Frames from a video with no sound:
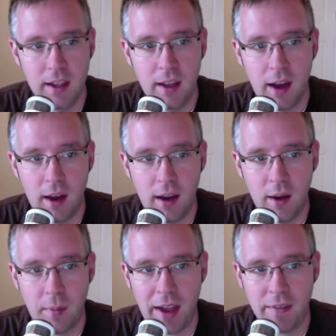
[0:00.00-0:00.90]

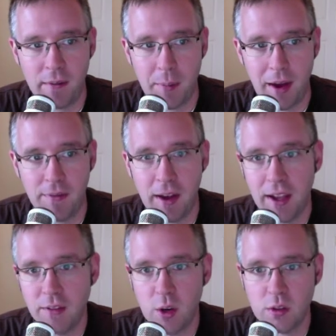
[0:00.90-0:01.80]
I have about
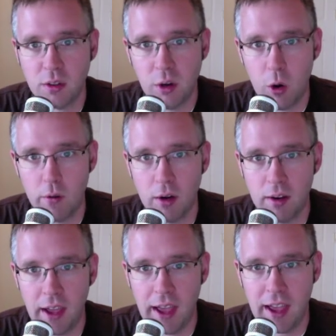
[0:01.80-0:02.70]
5 notes to go over,
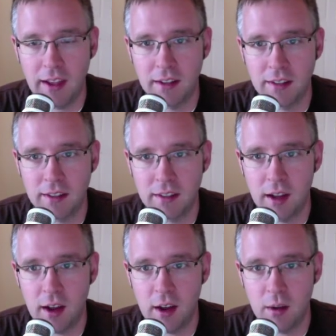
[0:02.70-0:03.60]
and
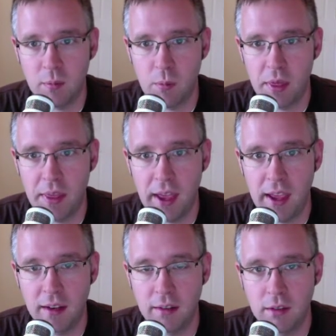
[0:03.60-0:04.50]

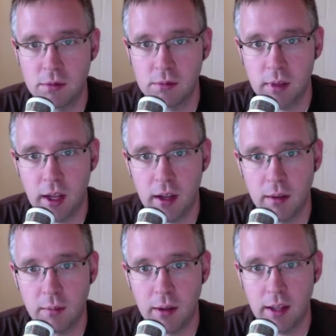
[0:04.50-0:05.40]
then
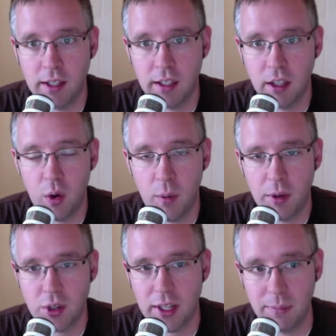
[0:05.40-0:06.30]
I'll let you go. I'm going
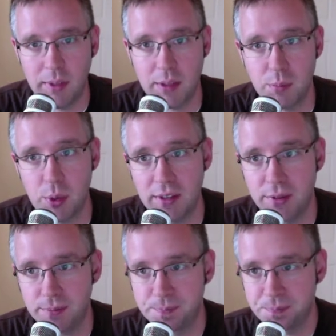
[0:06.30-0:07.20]
to try to keep these
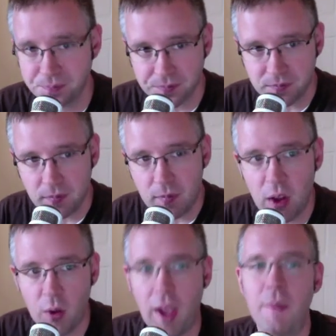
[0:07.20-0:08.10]
brief.
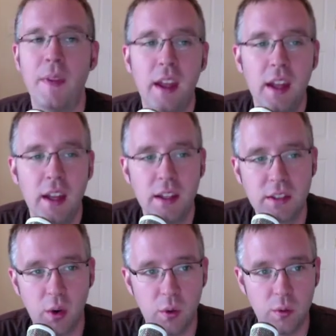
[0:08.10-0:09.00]
Okay,
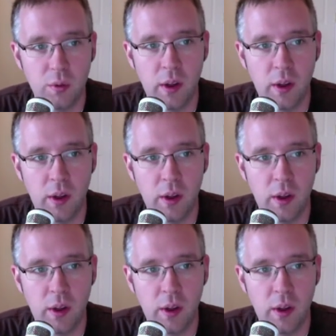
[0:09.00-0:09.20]
so